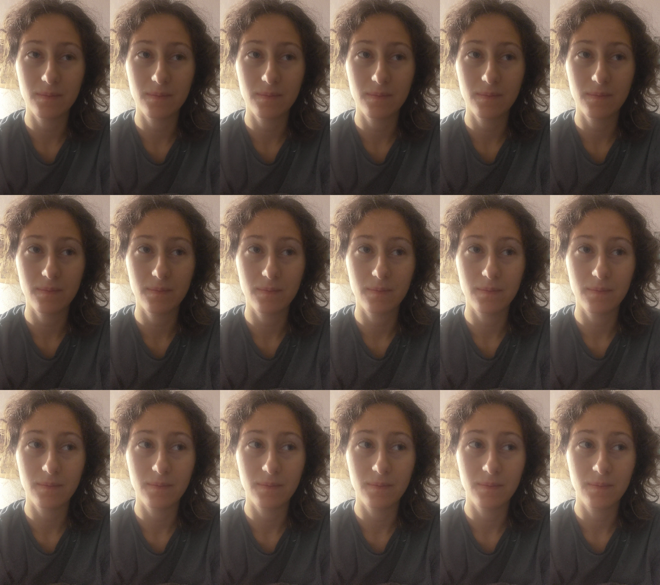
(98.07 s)

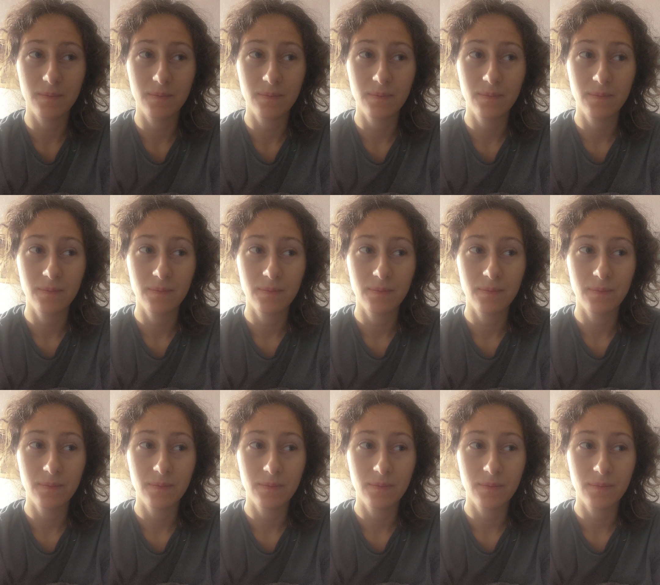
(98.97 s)

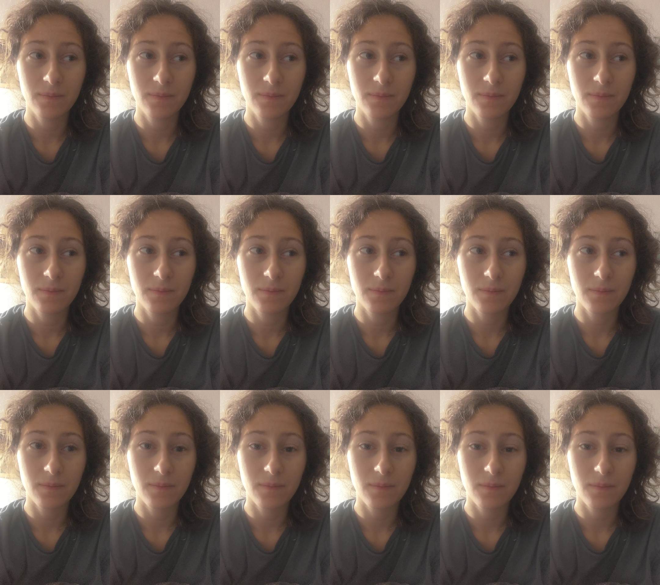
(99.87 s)

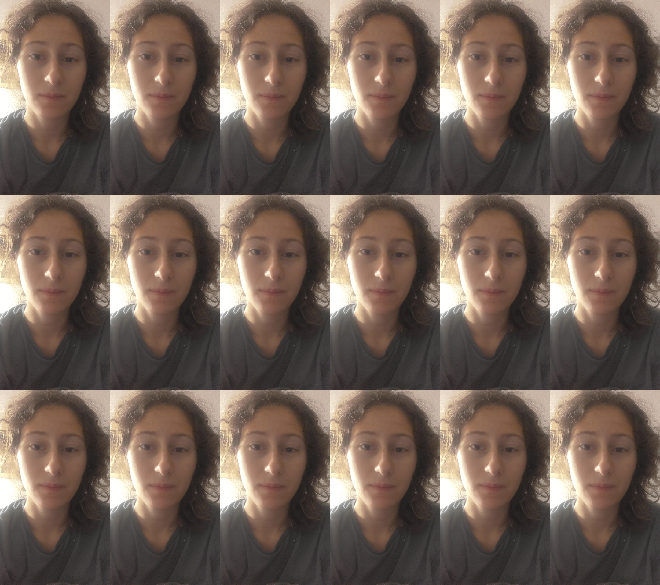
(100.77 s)
[no speech]